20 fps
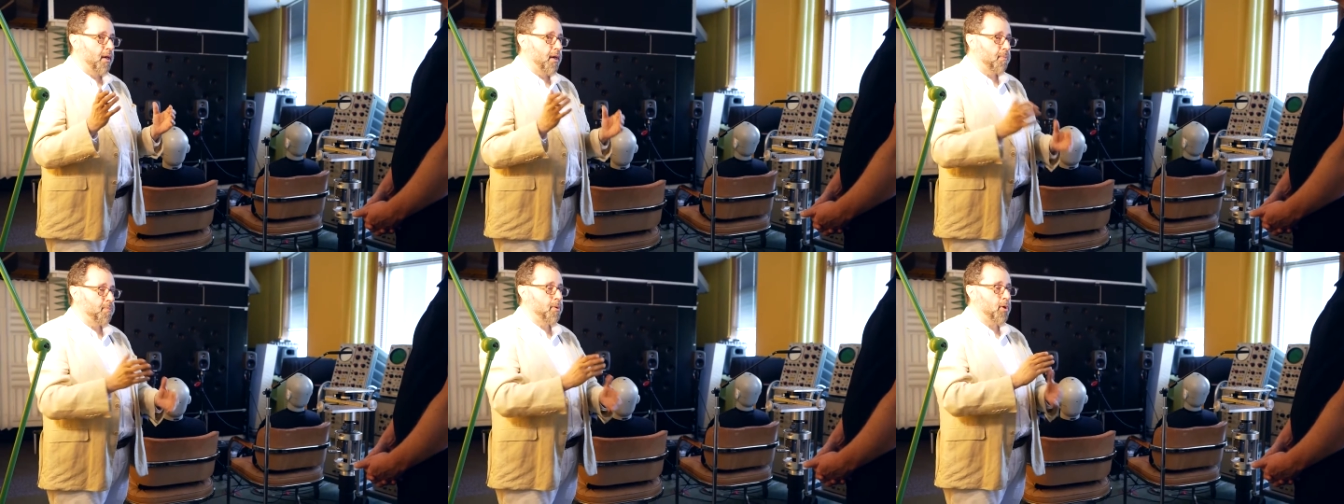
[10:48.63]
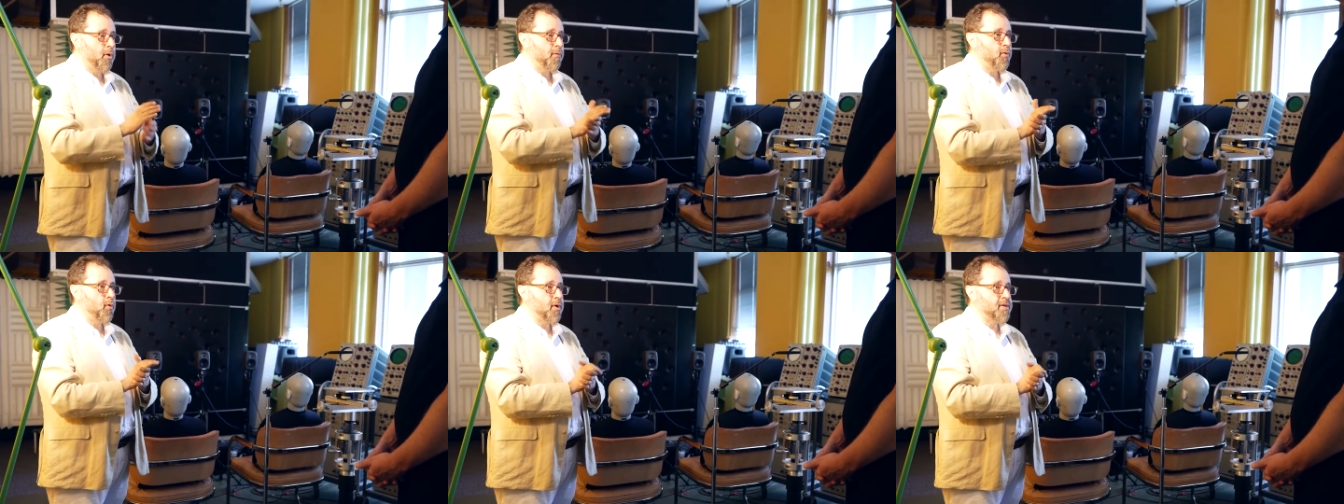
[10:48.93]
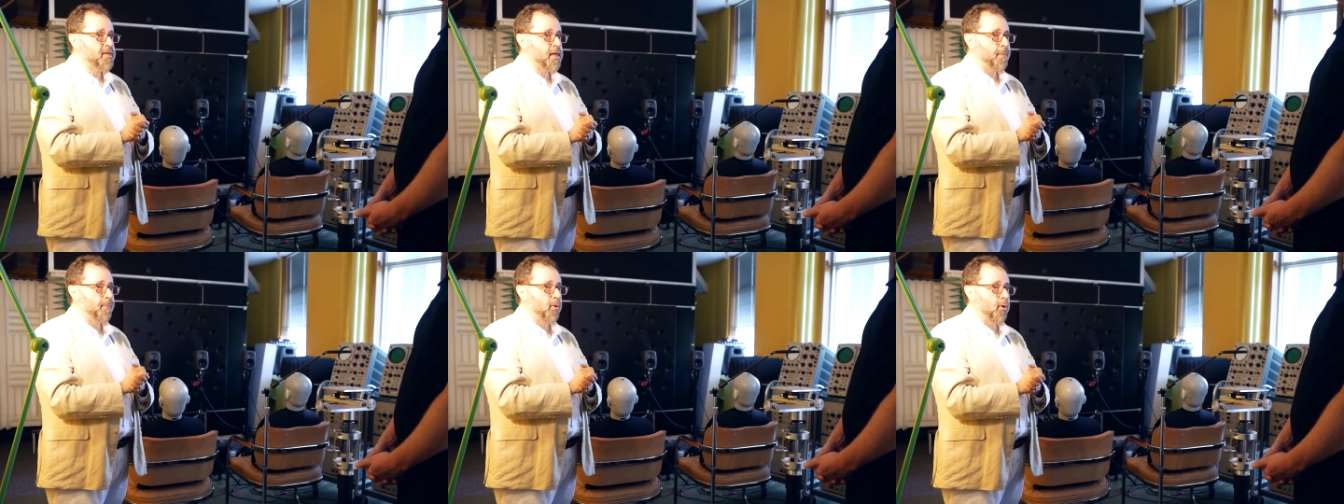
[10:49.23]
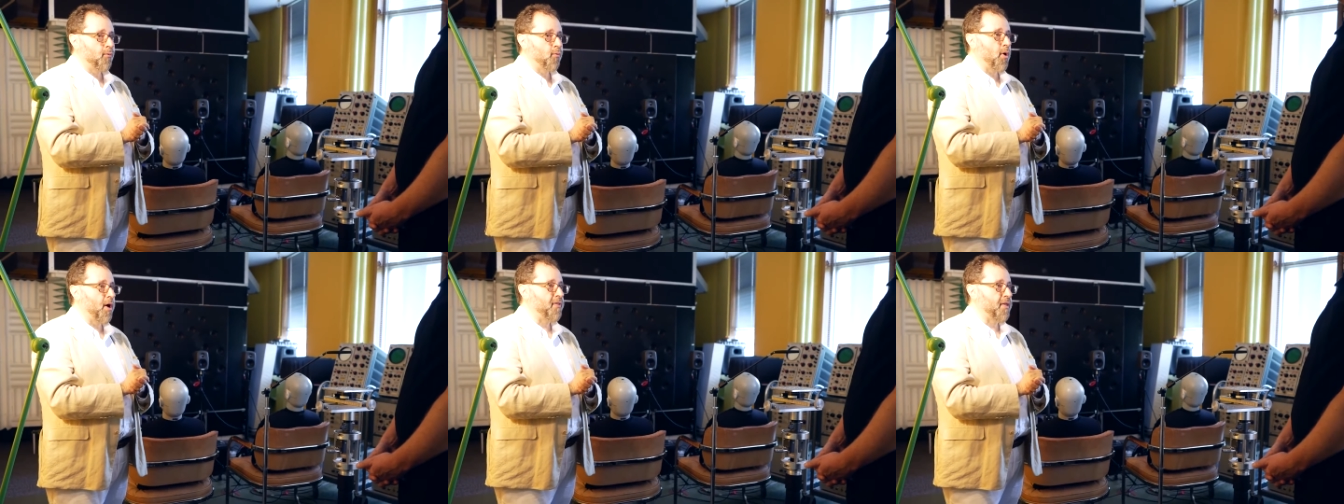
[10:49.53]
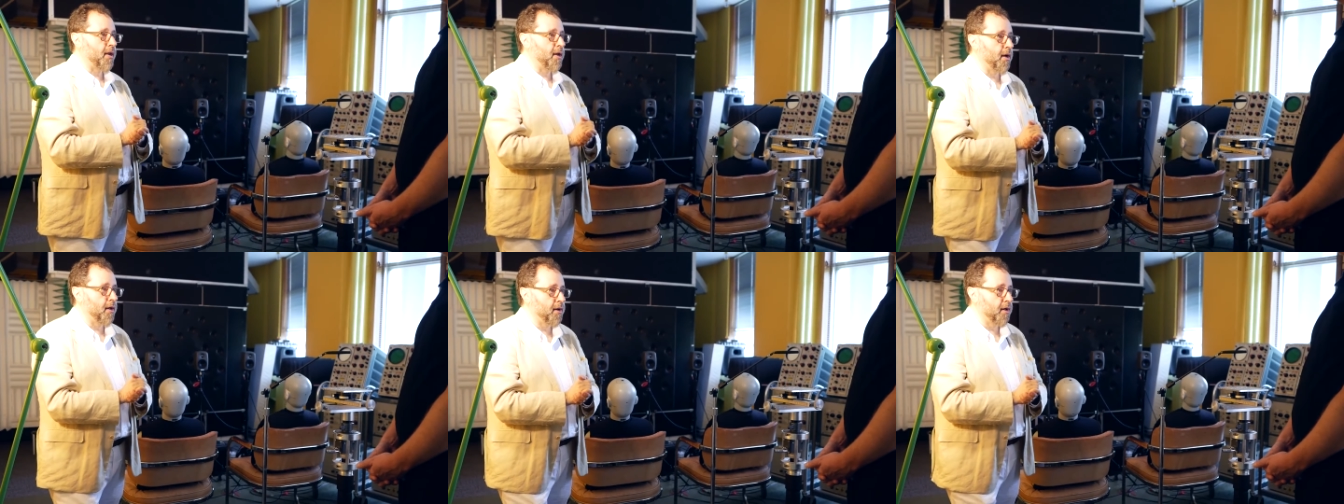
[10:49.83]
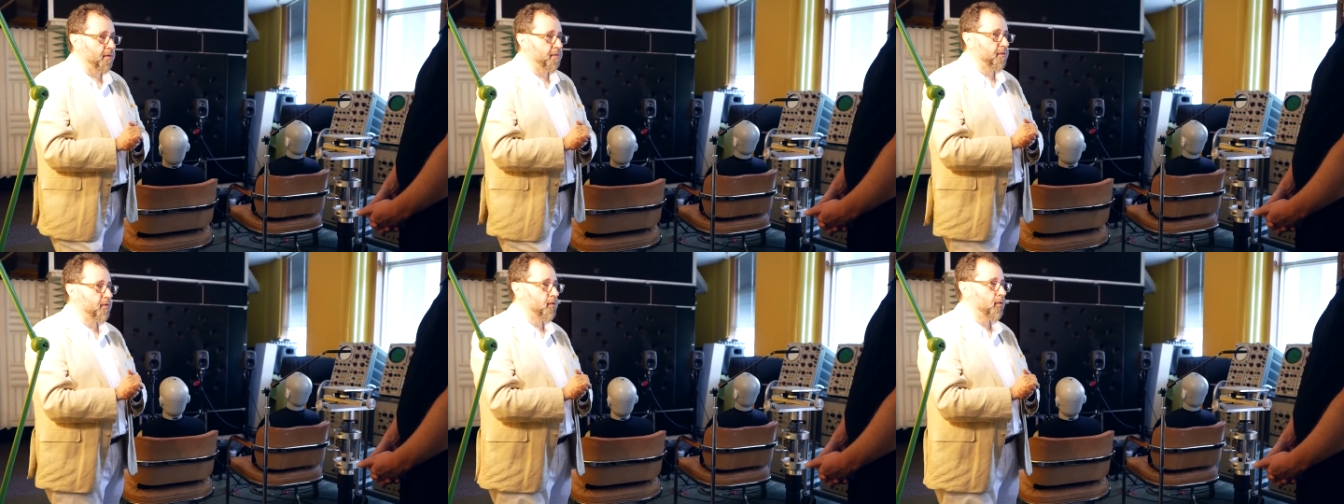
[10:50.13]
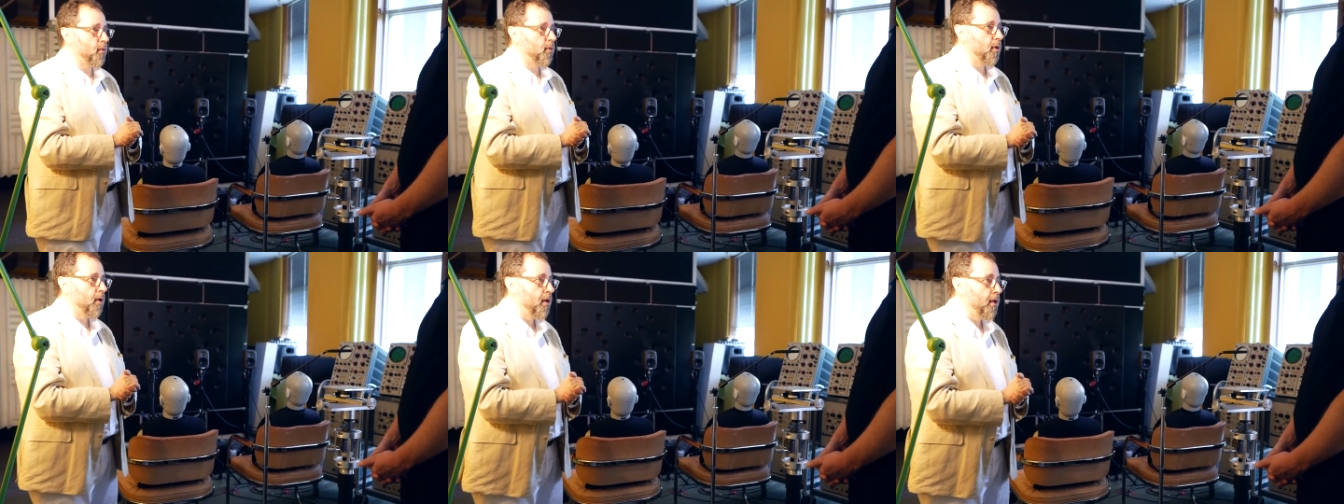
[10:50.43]
Let me give you an example of why they're not enough.
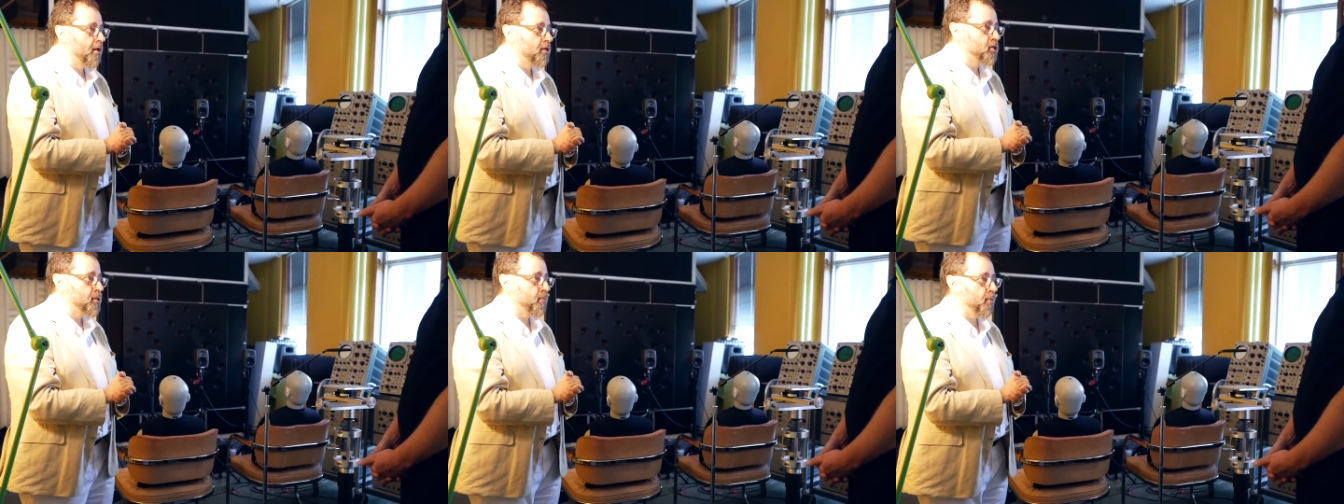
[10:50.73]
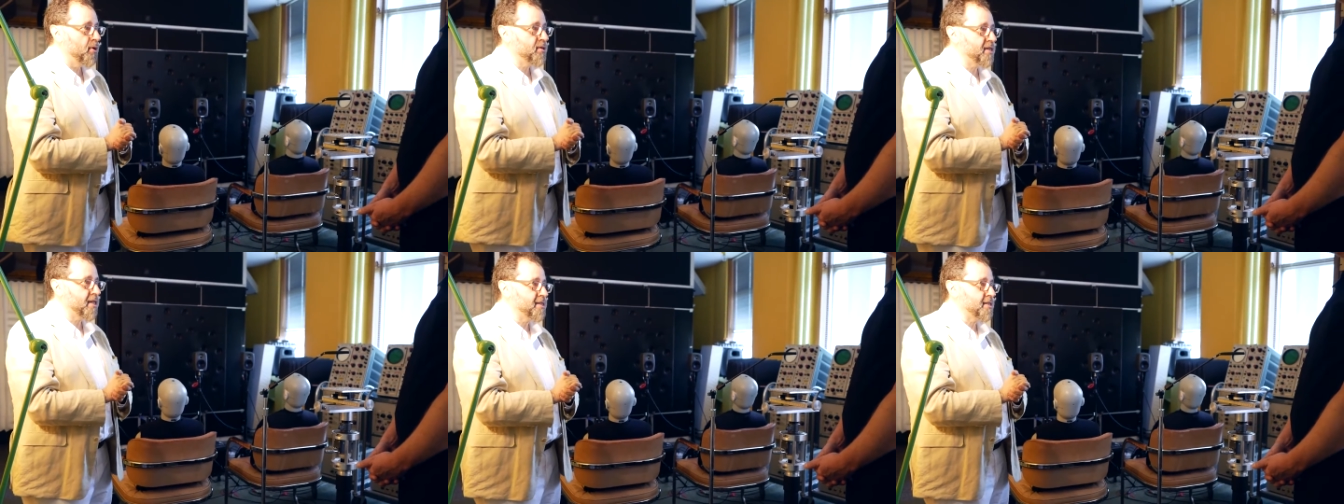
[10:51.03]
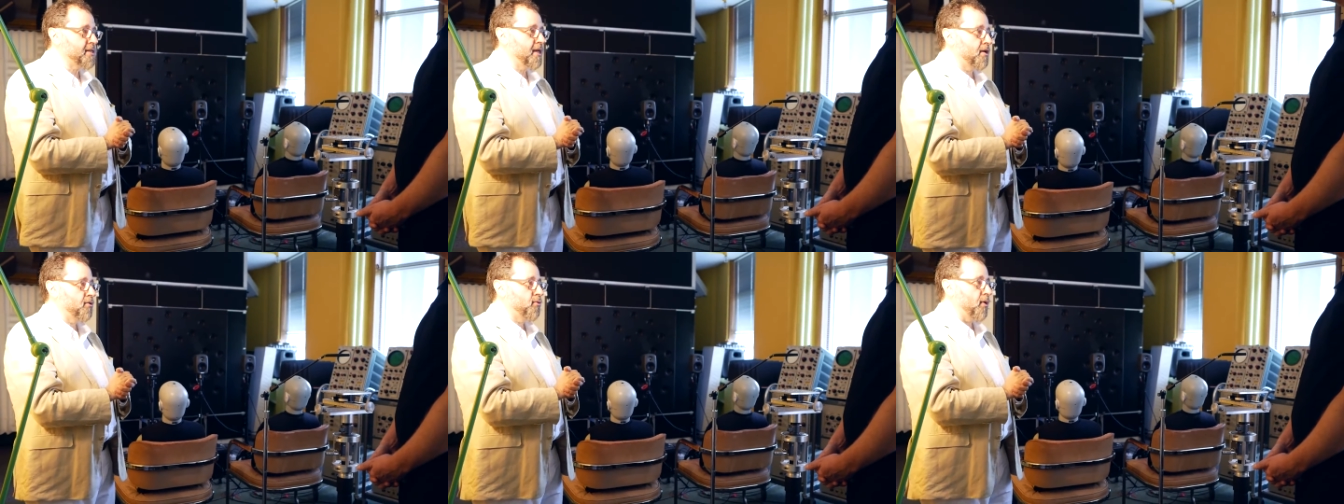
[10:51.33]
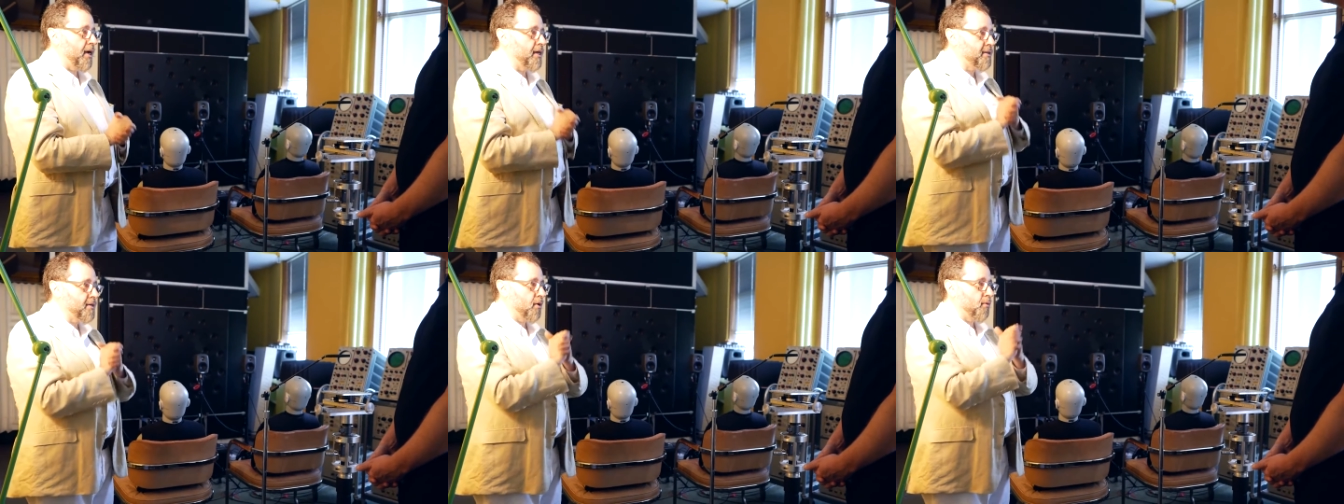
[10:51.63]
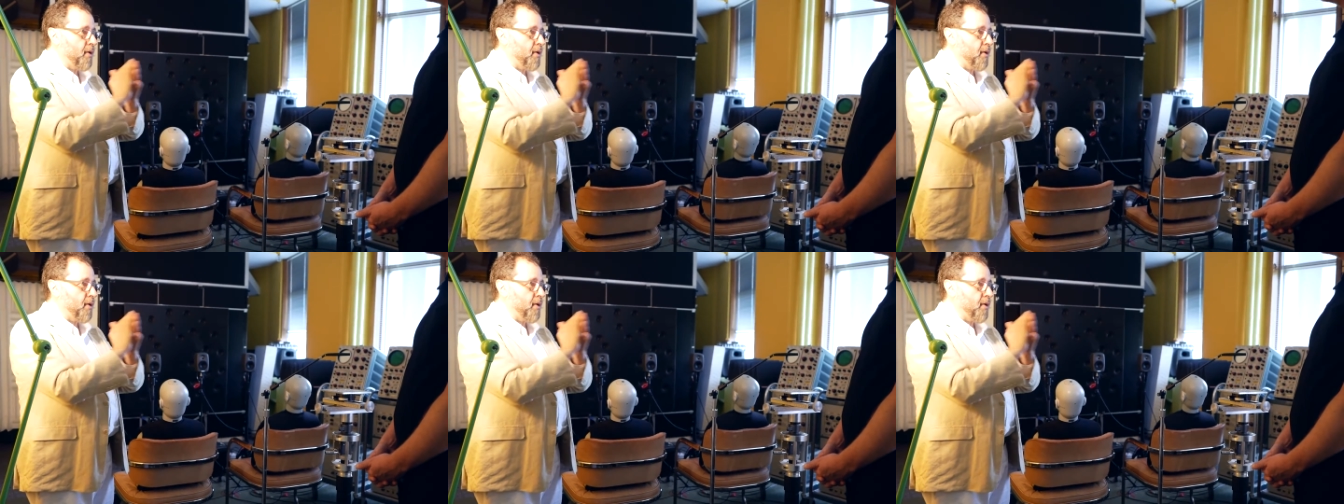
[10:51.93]
So suppose I stand right,